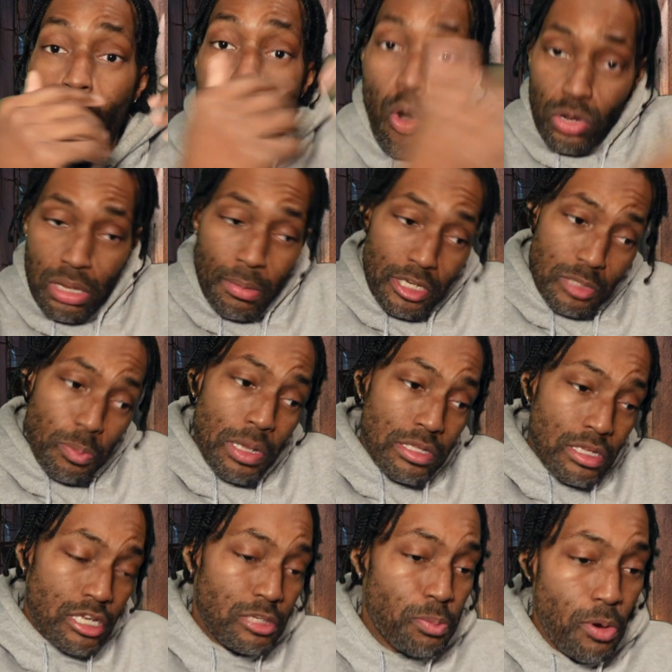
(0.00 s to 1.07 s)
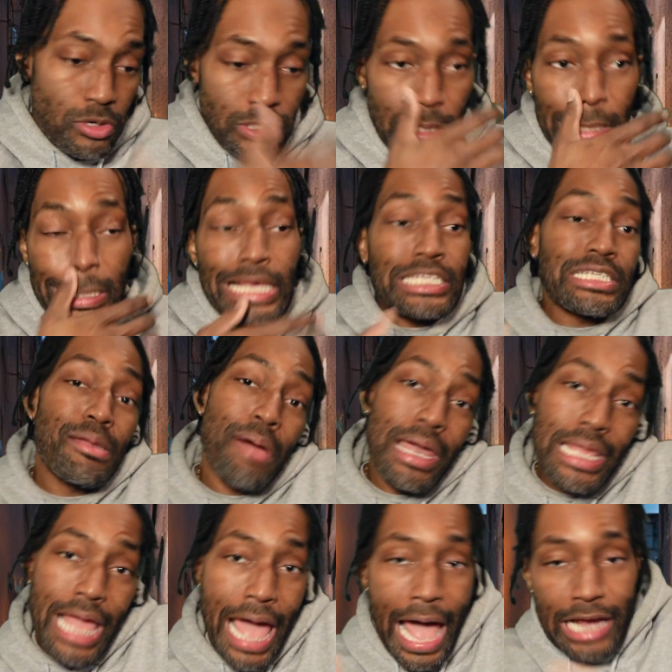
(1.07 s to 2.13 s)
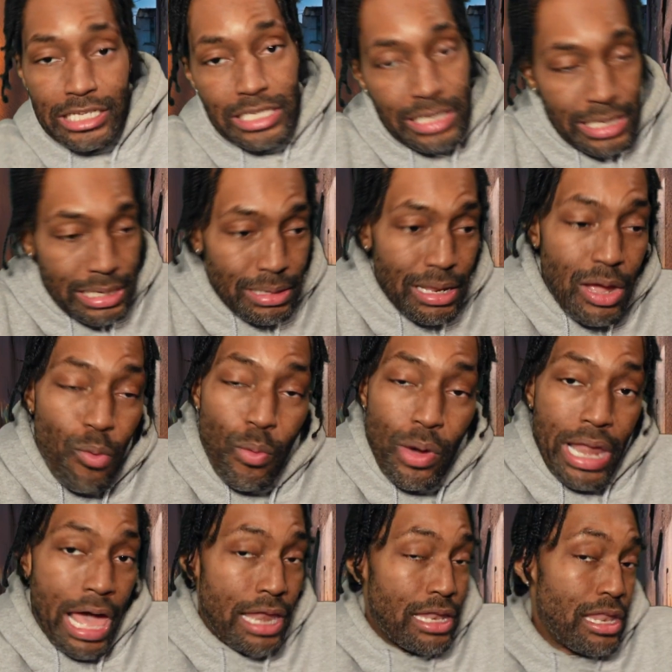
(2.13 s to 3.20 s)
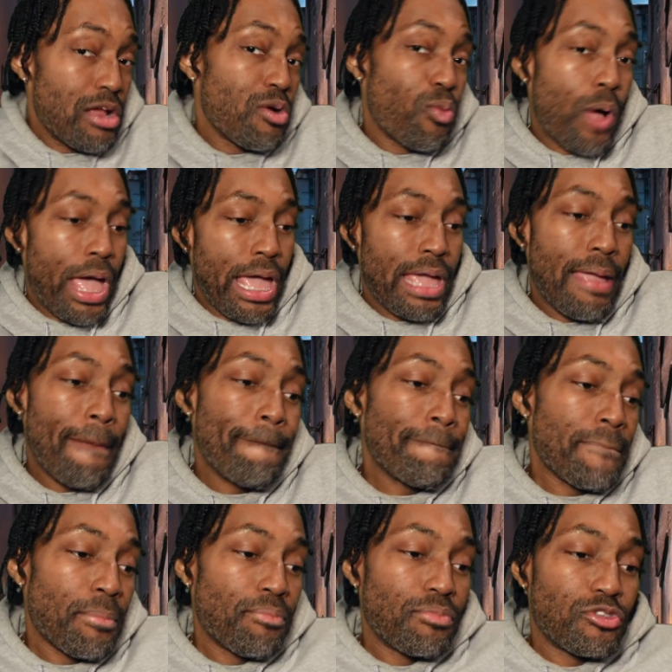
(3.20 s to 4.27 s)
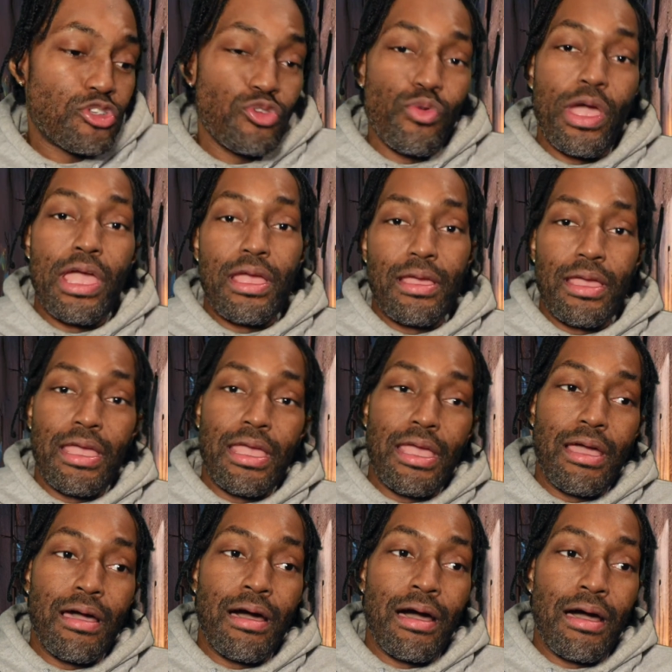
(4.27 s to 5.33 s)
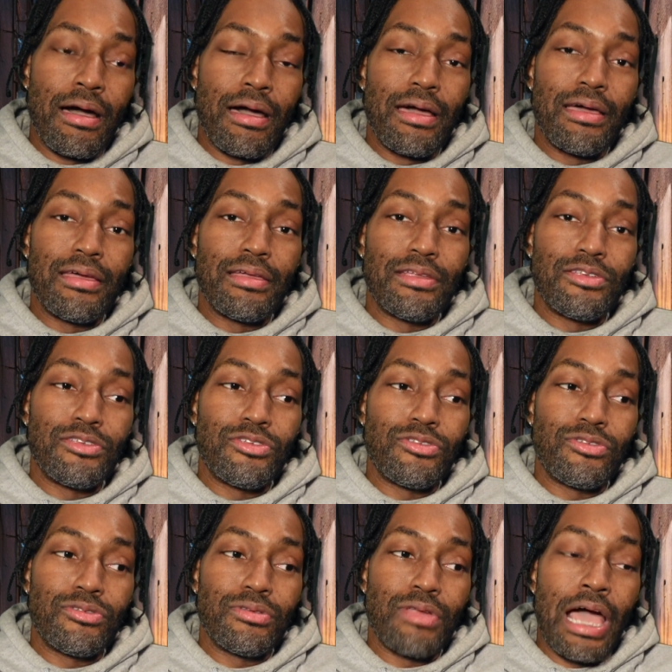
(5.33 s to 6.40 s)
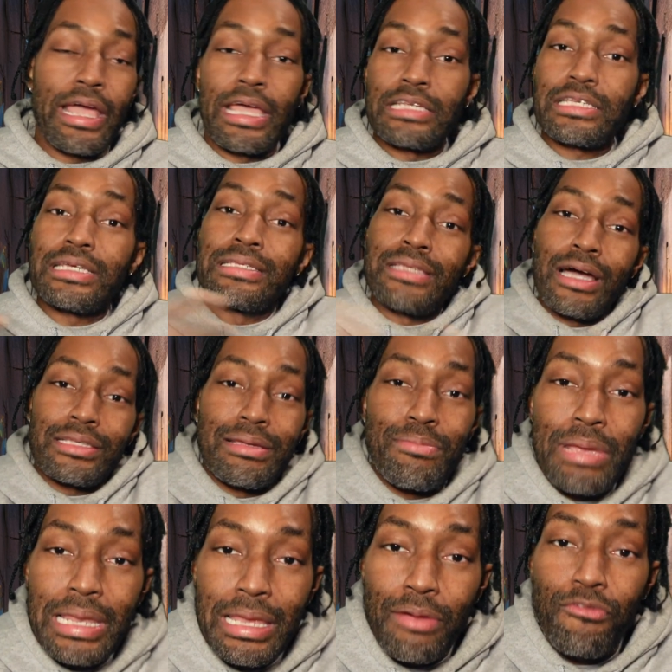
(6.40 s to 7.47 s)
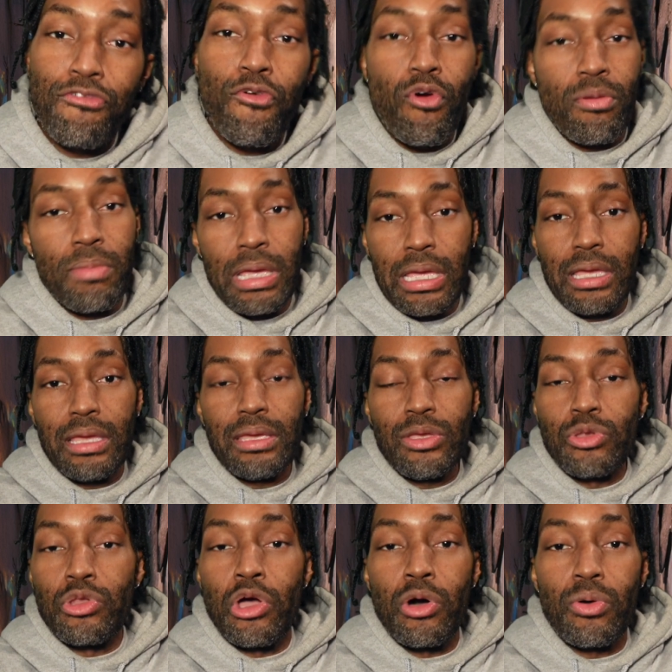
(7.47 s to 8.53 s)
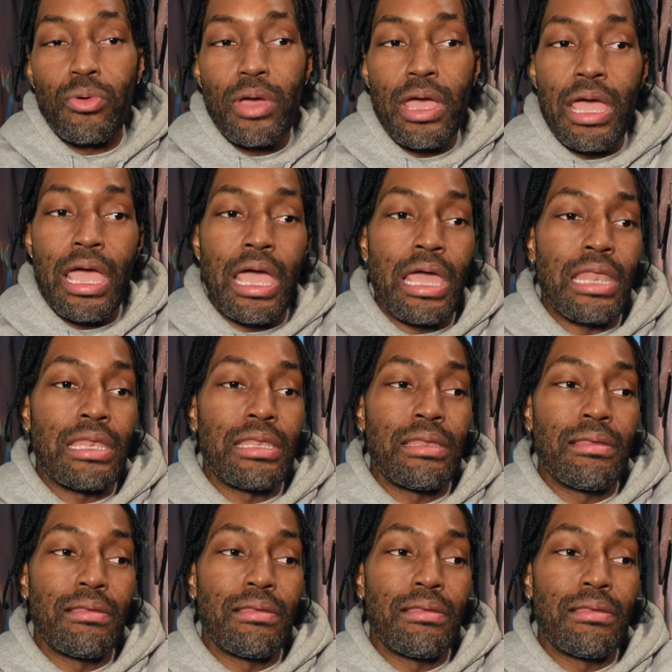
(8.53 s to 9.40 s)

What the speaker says: oh, let me speak to this person, unless somebody actually went out of their way to, I guess, conduct a meeting for me, you know, and